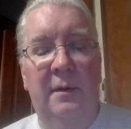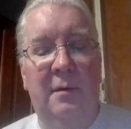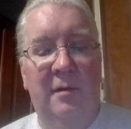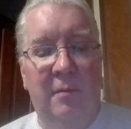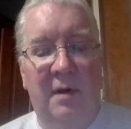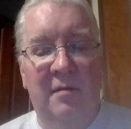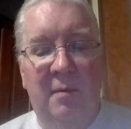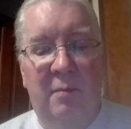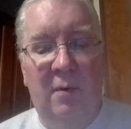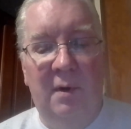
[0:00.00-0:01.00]
those
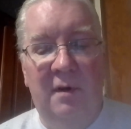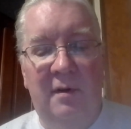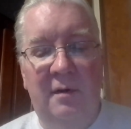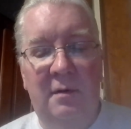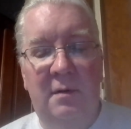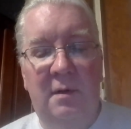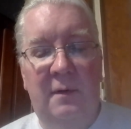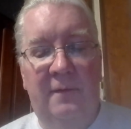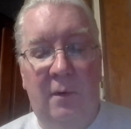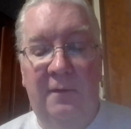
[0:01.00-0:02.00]
race reports
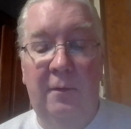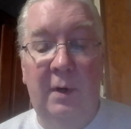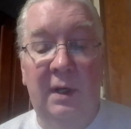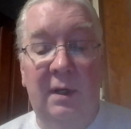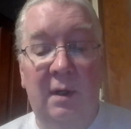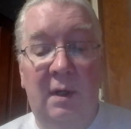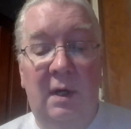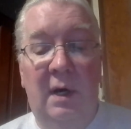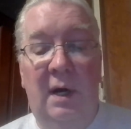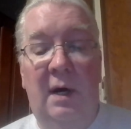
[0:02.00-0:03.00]
for free
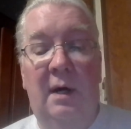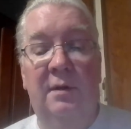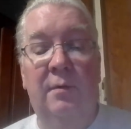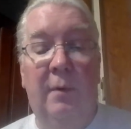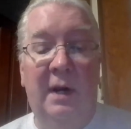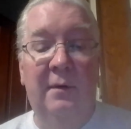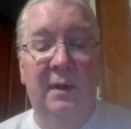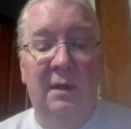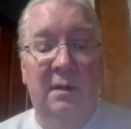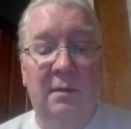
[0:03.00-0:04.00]

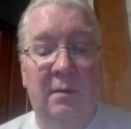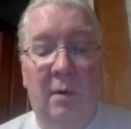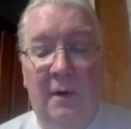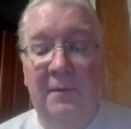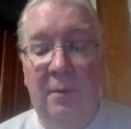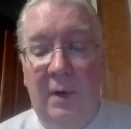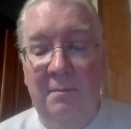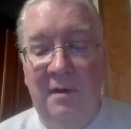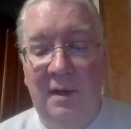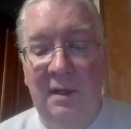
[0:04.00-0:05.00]
directly off the
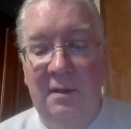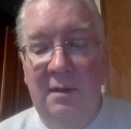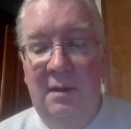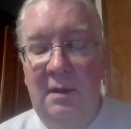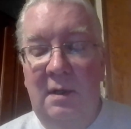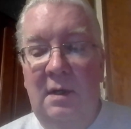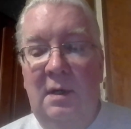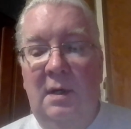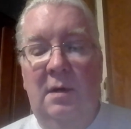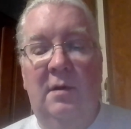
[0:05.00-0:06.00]
website.
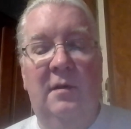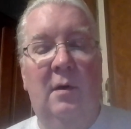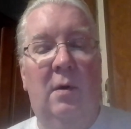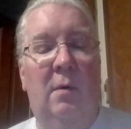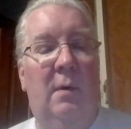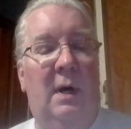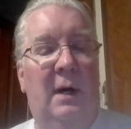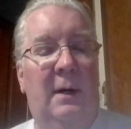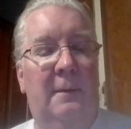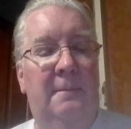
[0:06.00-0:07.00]

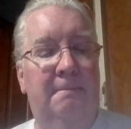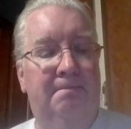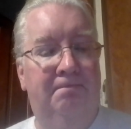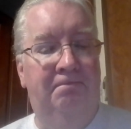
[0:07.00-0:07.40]
So